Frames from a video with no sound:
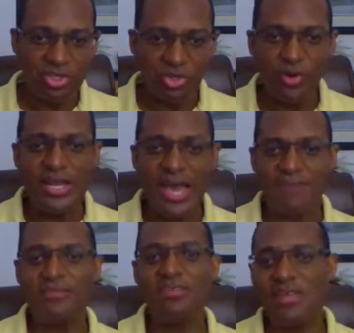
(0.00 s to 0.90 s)
You and I
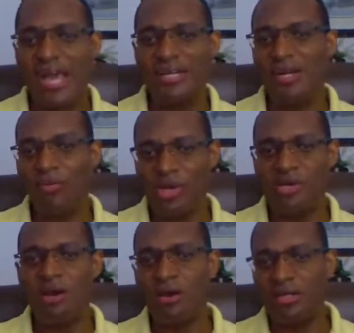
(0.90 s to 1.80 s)
have decided that
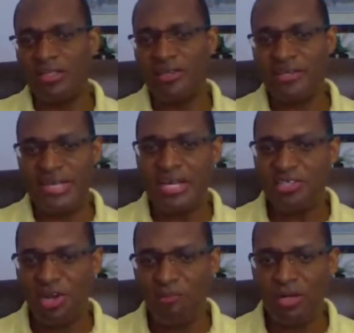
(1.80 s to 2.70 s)
we're not going to take
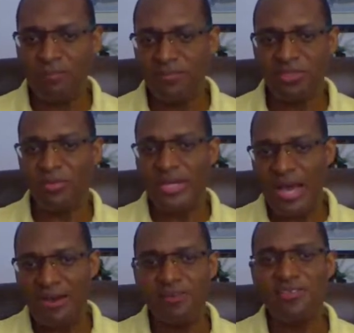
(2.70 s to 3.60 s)
that job up. So we
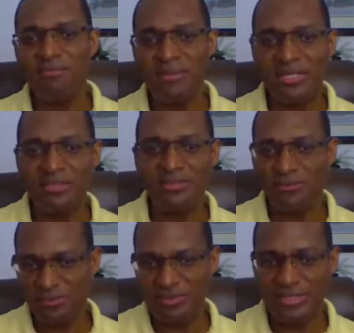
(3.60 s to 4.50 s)
hire somebody
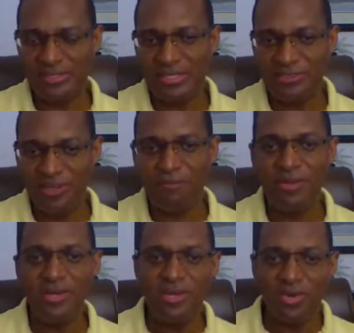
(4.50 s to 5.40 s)
to take that
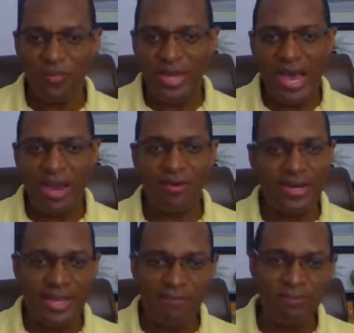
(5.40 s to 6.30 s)
job. We hire
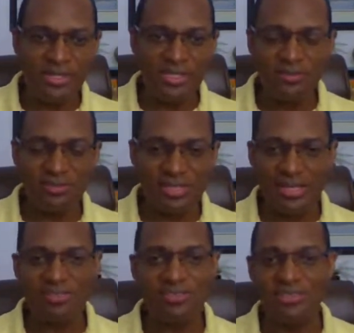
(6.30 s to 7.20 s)
an MP to say,
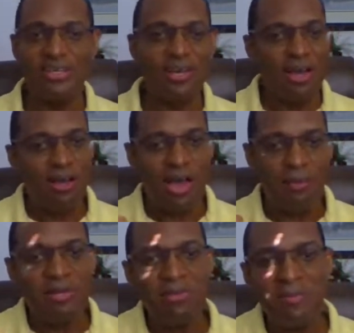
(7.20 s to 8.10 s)
listen,
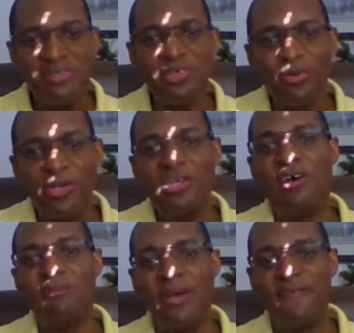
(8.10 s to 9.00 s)
I'm going to be busy
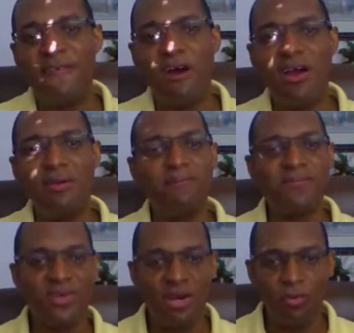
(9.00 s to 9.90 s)
working on my
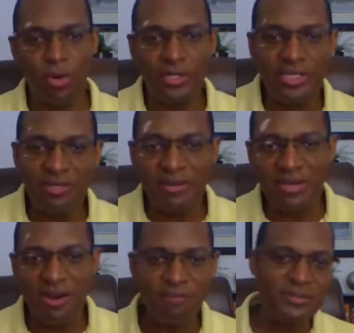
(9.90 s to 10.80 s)
farm or working in
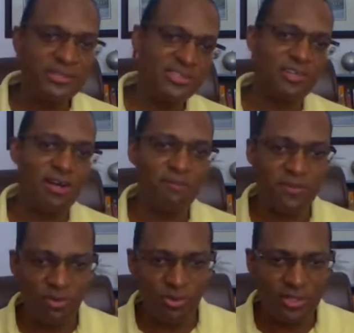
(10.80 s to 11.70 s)
my carpenter
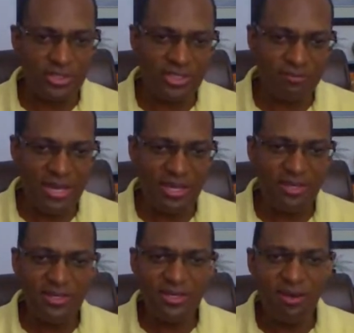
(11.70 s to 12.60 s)
shop or working on
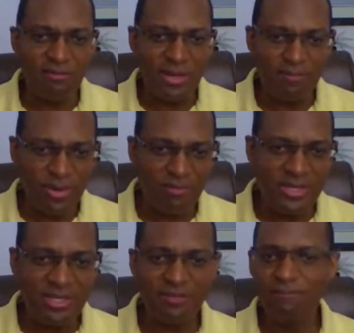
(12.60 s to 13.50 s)
my
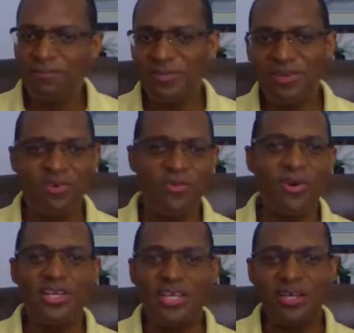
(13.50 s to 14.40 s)
plumbing or
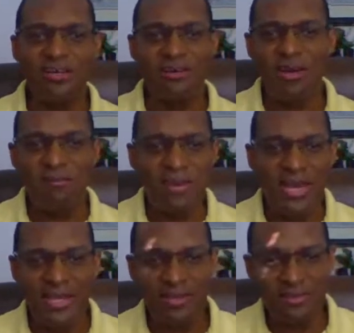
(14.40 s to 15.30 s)
working on
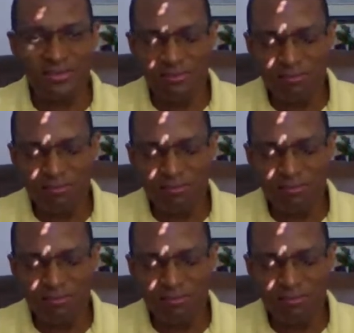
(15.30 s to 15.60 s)
my